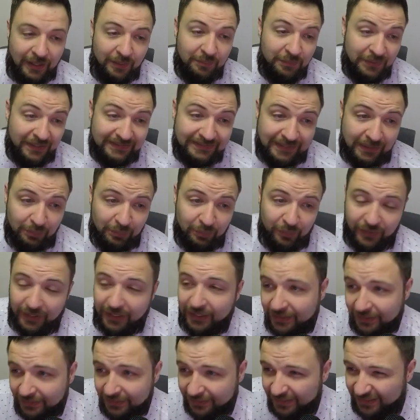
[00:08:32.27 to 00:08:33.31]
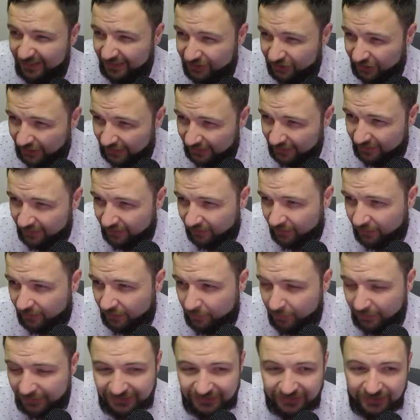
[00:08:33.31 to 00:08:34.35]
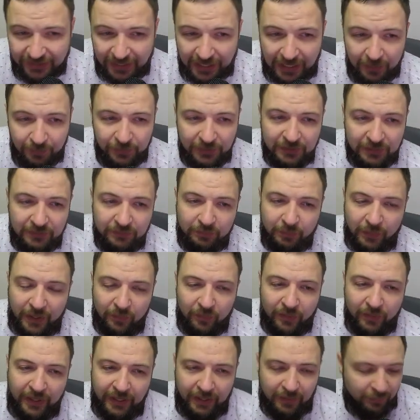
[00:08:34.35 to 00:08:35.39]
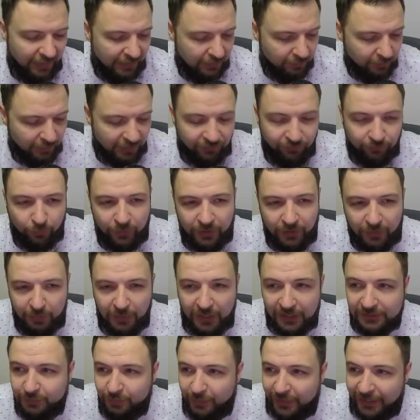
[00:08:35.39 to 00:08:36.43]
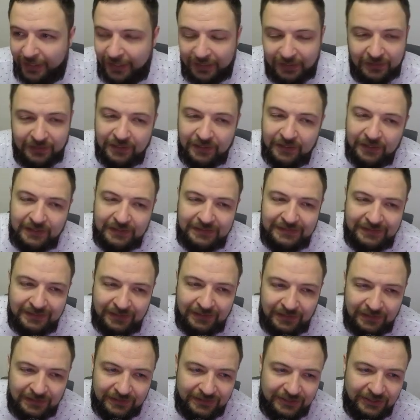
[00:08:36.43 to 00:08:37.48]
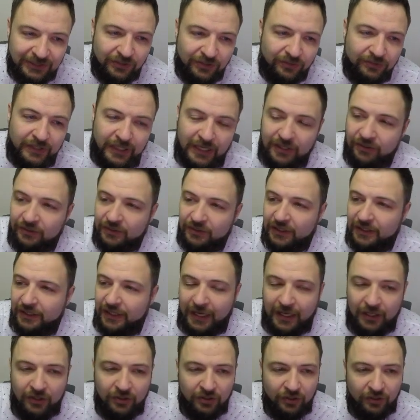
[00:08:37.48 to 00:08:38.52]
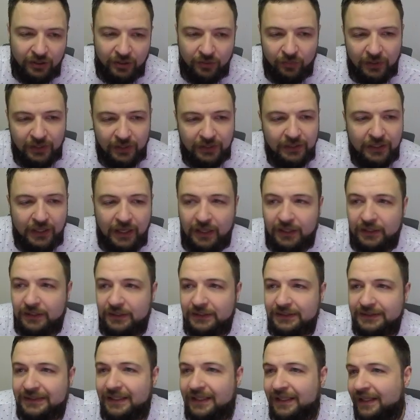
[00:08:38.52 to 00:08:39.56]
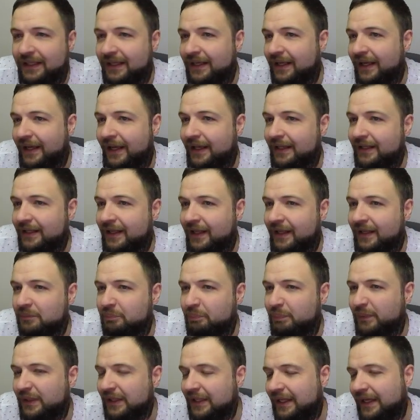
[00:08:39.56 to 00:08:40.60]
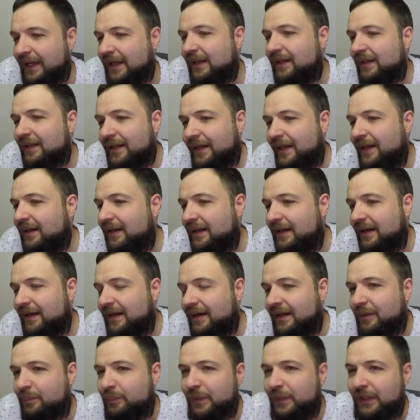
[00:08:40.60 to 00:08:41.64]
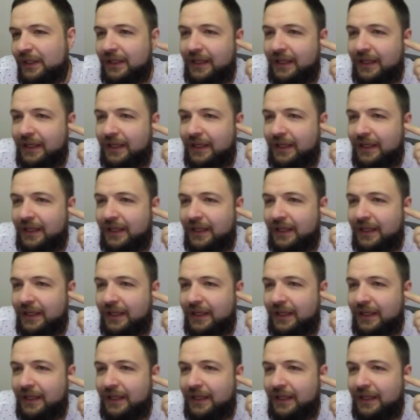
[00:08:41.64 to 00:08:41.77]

I missed that break. And then I traded a little bit, scalped it my way, made about 40 bucks back. Still red on the day, $31. And then PALI,